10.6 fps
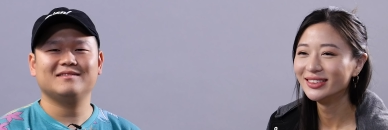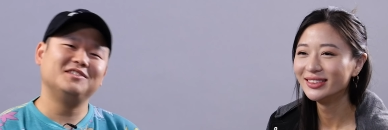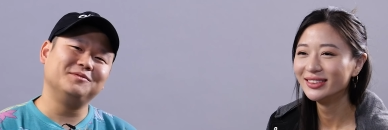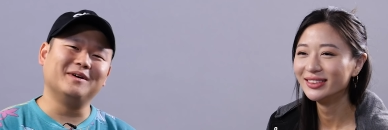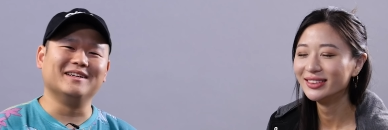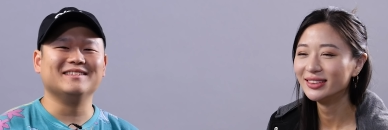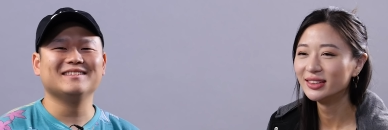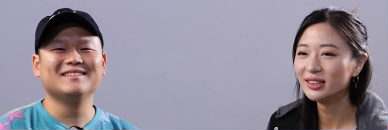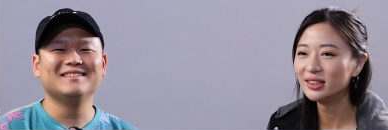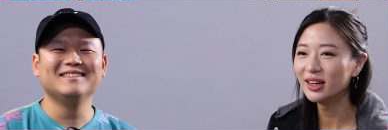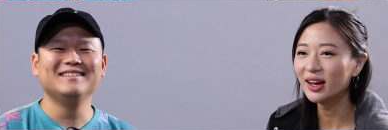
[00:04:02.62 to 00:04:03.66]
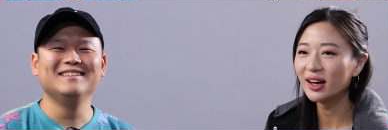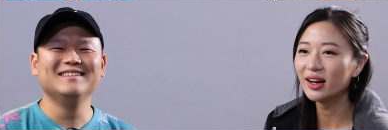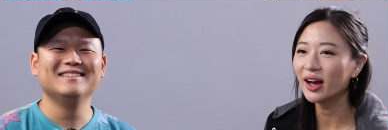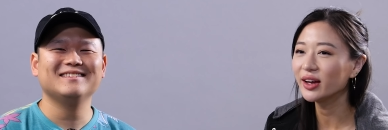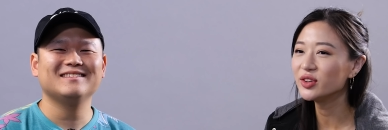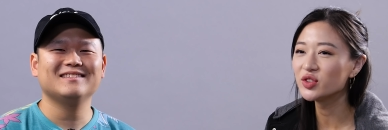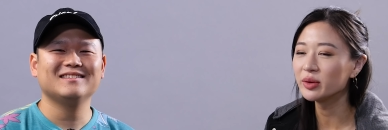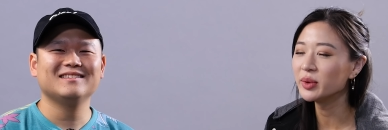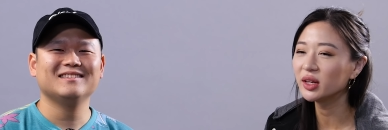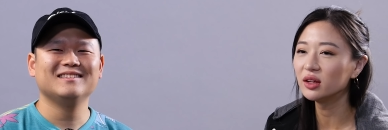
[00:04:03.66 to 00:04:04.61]
Speaker 1: She was. Yeah, I
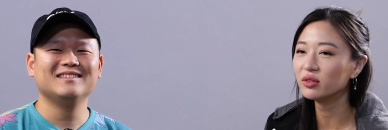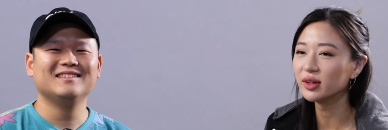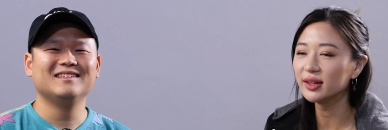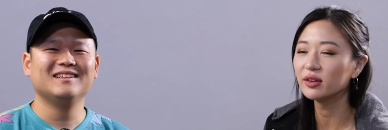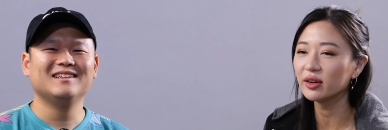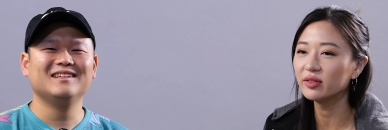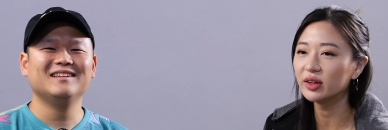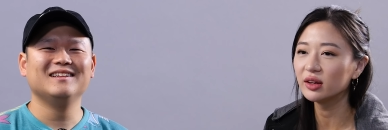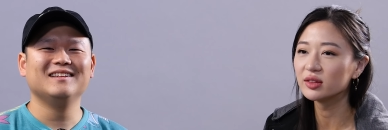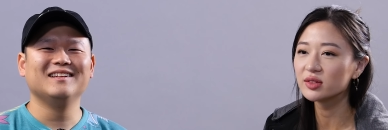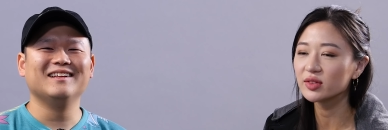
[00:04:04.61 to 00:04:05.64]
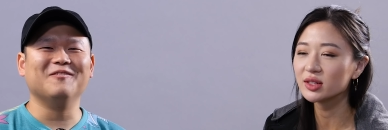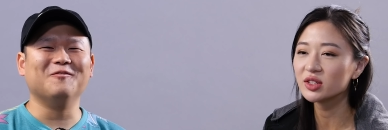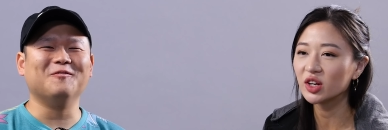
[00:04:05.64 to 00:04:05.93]
enjoy making really great videos for this